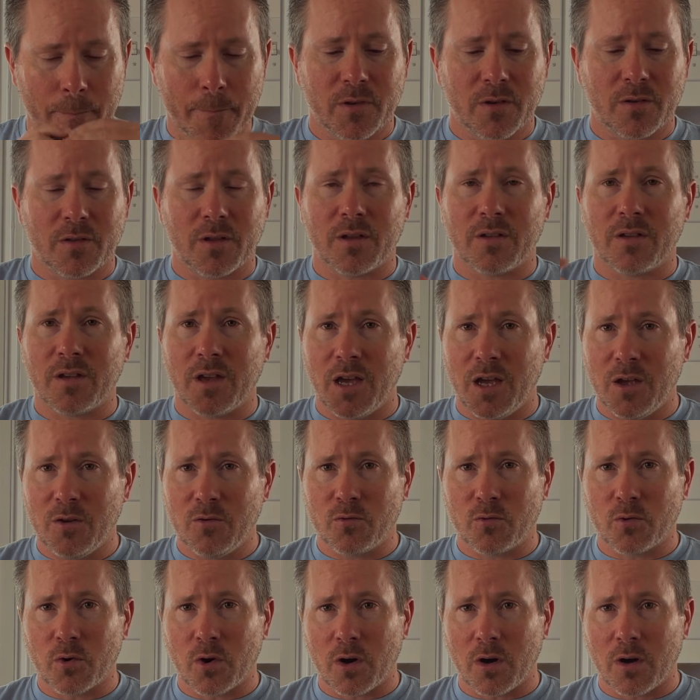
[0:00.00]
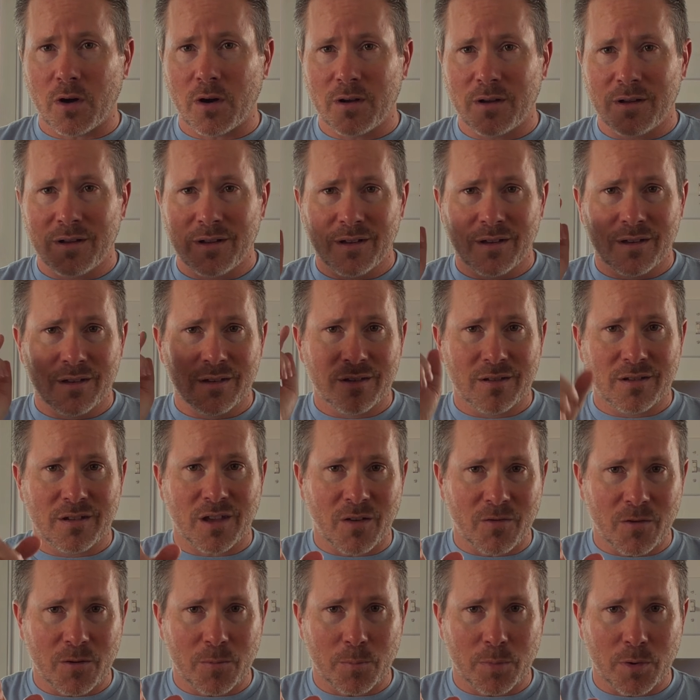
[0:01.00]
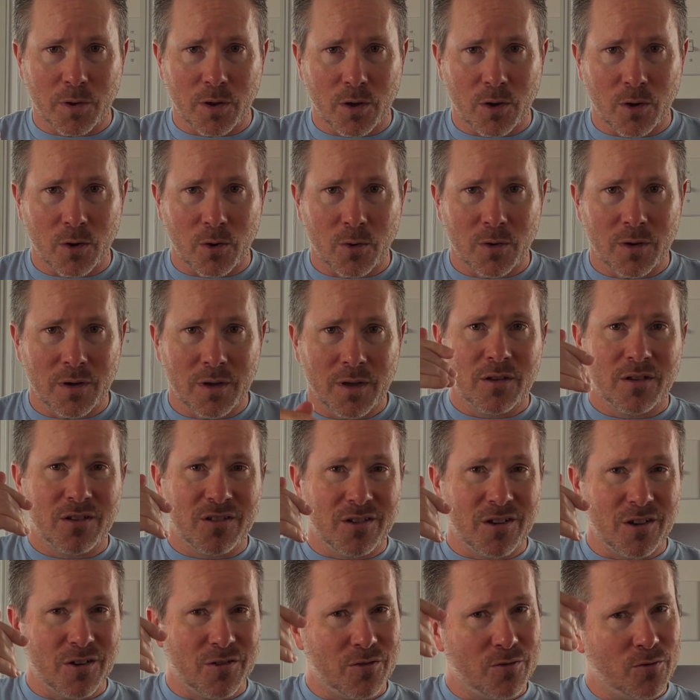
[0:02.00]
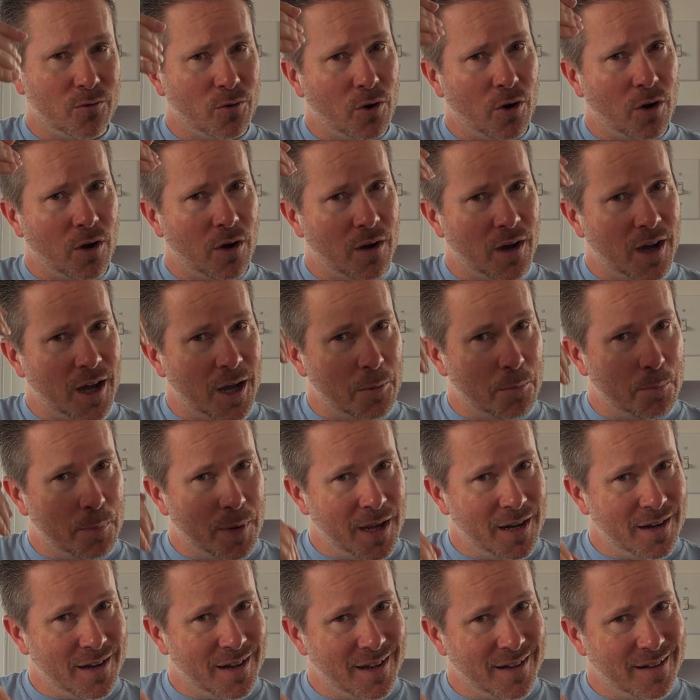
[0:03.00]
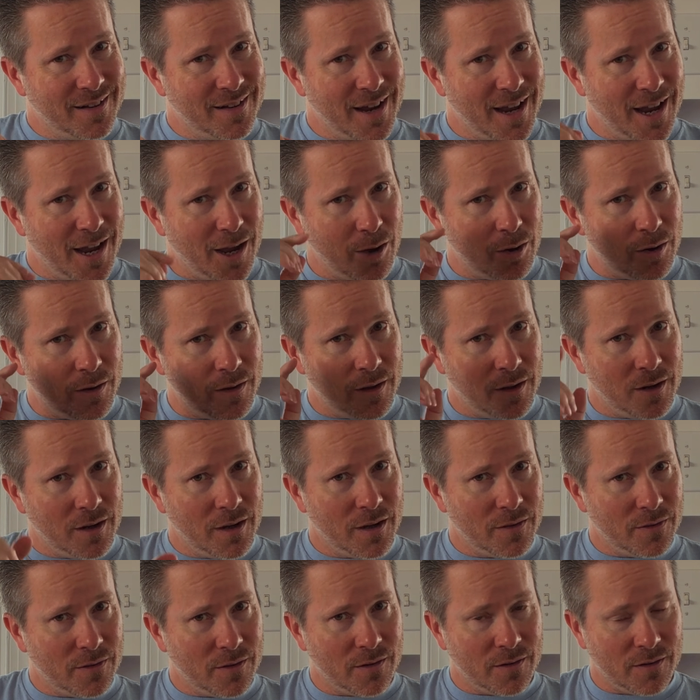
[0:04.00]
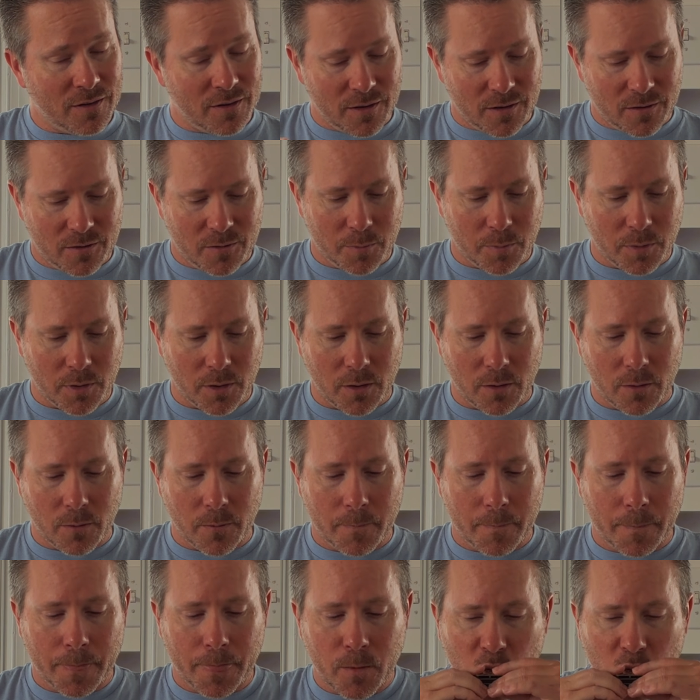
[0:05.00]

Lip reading: So that's 8 draw, 7 blow. 6 draw, I bend it down and then hit the 6 blow.